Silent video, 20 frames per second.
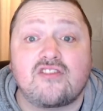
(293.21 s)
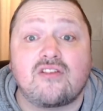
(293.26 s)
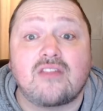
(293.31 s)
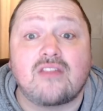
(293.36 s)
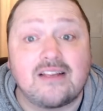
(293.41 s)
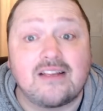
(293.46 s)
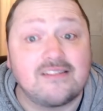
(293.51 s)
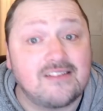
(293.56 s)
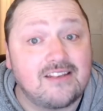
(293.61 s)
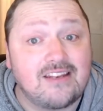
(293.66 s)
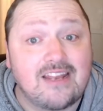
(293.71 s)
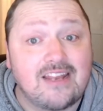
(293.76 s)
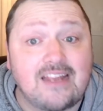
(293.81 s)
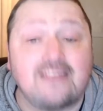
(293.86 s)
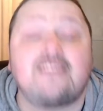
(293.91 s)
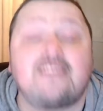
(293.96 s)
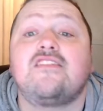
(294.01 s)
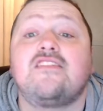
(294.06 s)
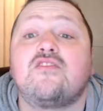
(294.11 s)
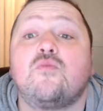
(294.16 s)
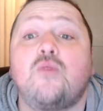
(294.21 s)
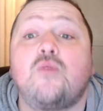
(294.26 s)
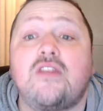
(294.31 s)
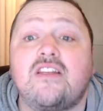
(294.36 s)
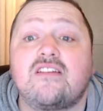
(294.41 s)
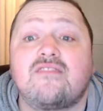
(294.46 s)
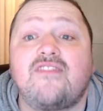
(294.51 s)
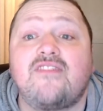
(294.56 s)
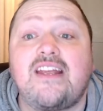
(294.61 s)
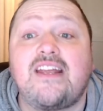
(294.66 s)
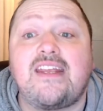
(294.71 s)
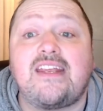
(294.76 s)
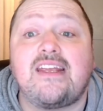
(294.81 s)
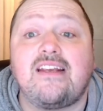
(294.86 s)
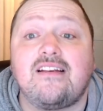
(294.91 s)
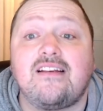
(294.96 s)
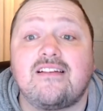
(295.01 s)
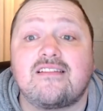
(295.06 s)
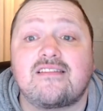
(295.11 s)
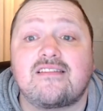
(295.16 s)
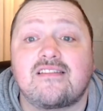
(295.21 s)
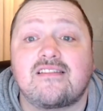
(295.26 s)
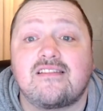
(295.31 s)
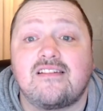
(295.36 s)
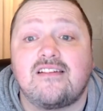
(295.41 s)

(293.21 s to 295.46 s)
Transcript: thousand eighteen to Widnes Vikings.